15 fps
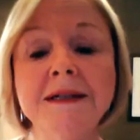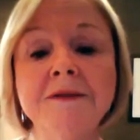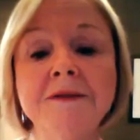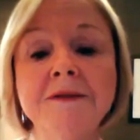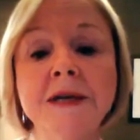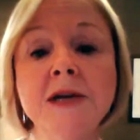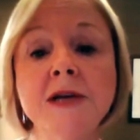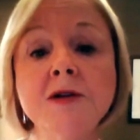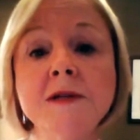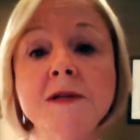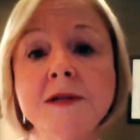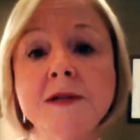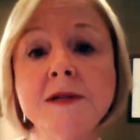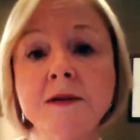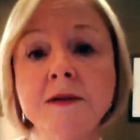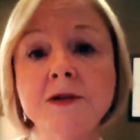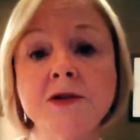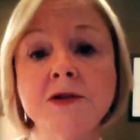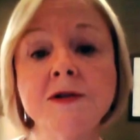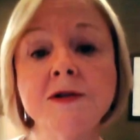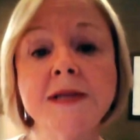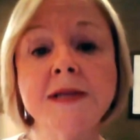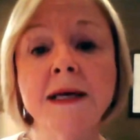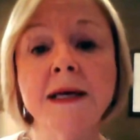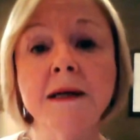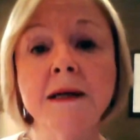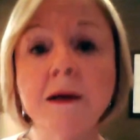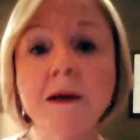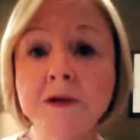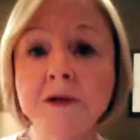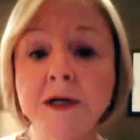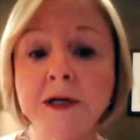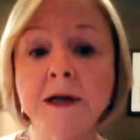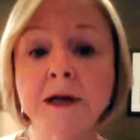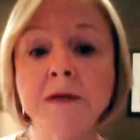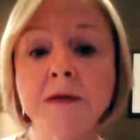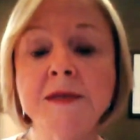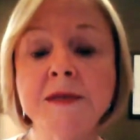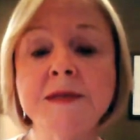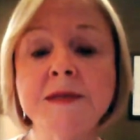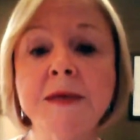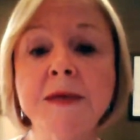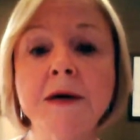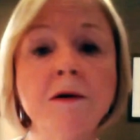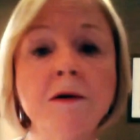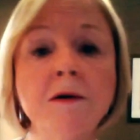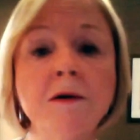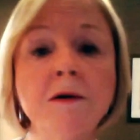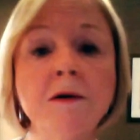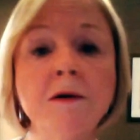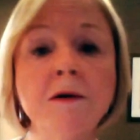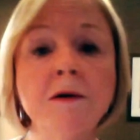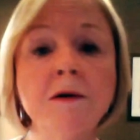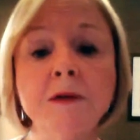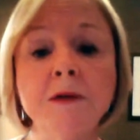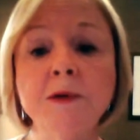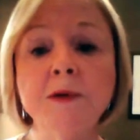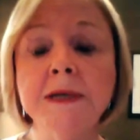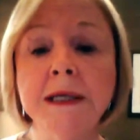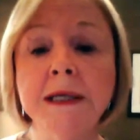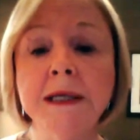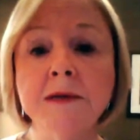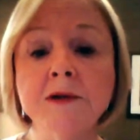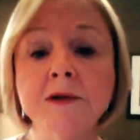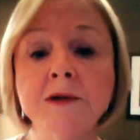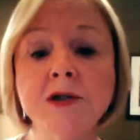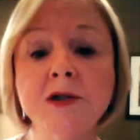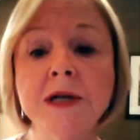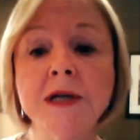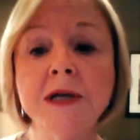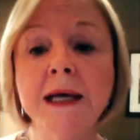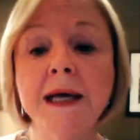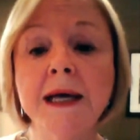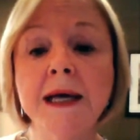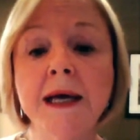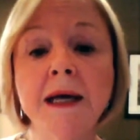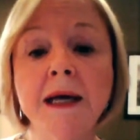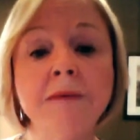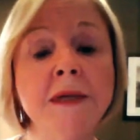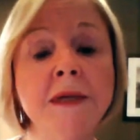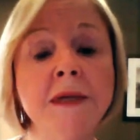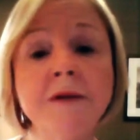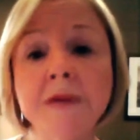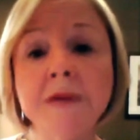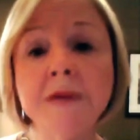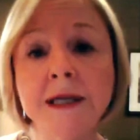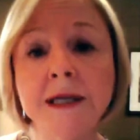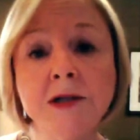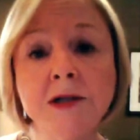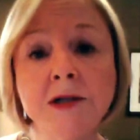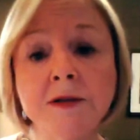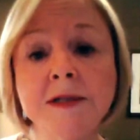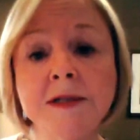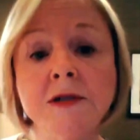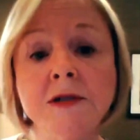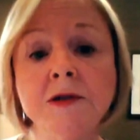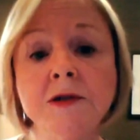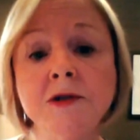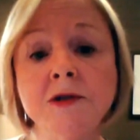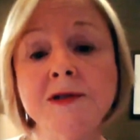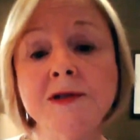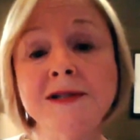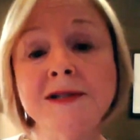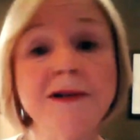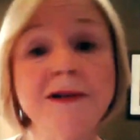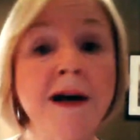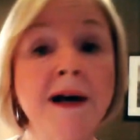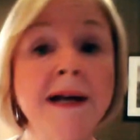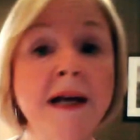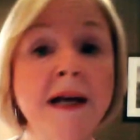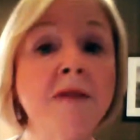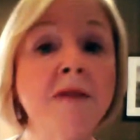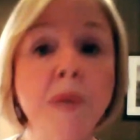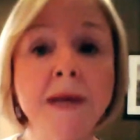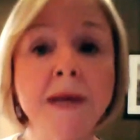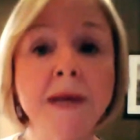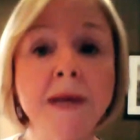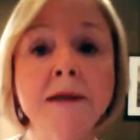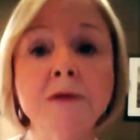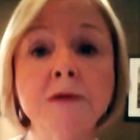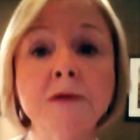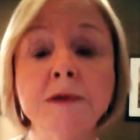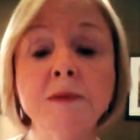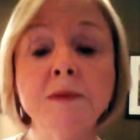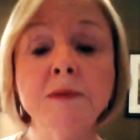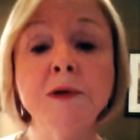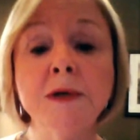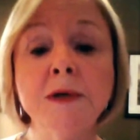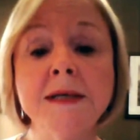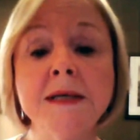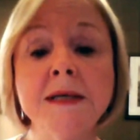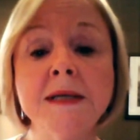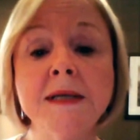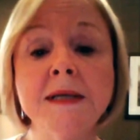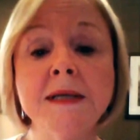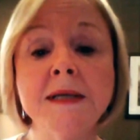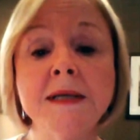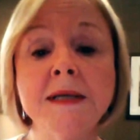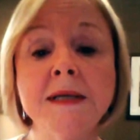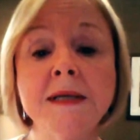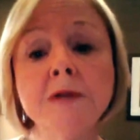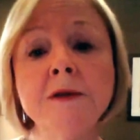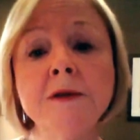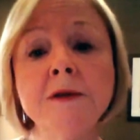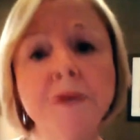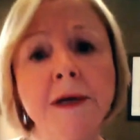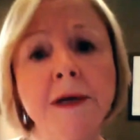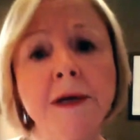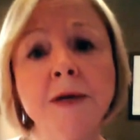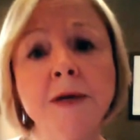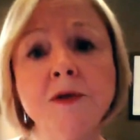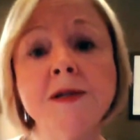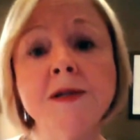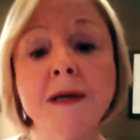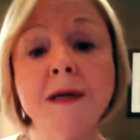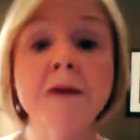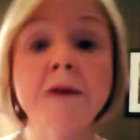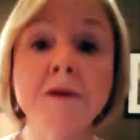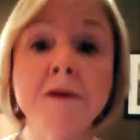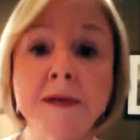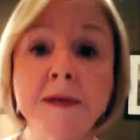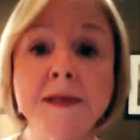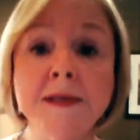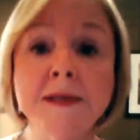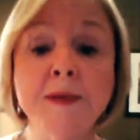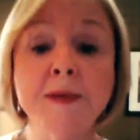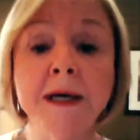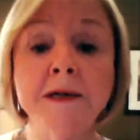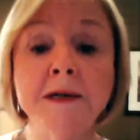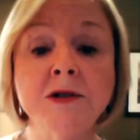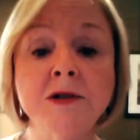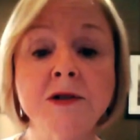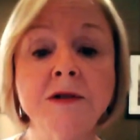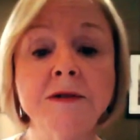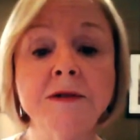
Financial disclosures and other documents may only be available in English, and many financial institutions do not have bilingual employees, particularly for languages other than Spanish.